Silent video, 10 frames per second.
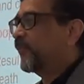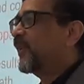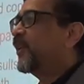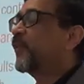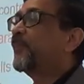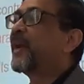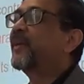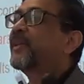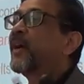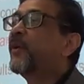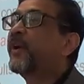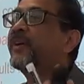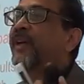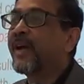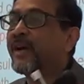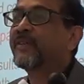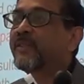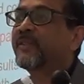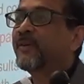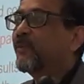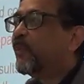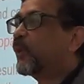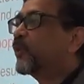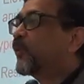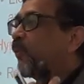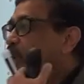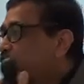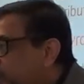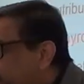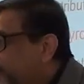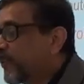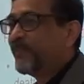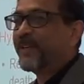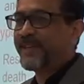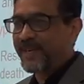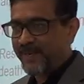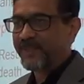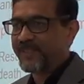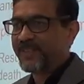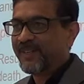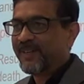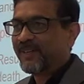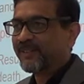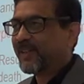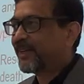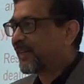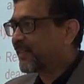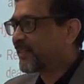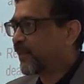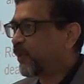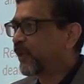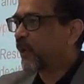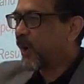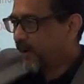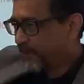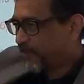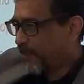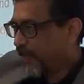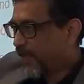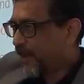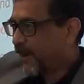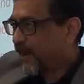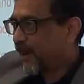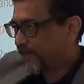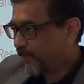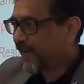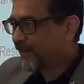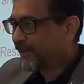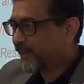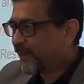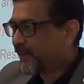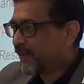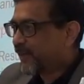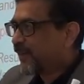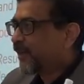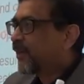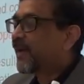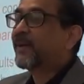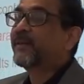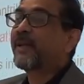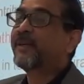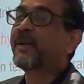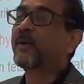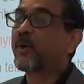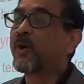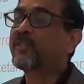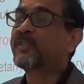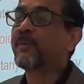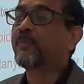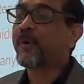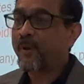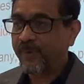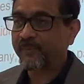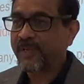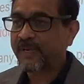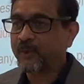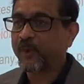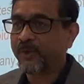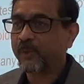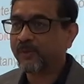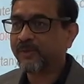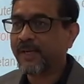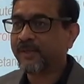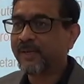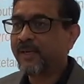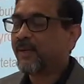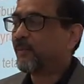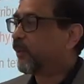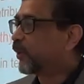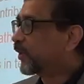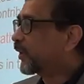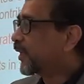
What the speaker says: your parathyroid glands produce more PTH, then calcium will go up, right? And that can cause some problems. I told you that both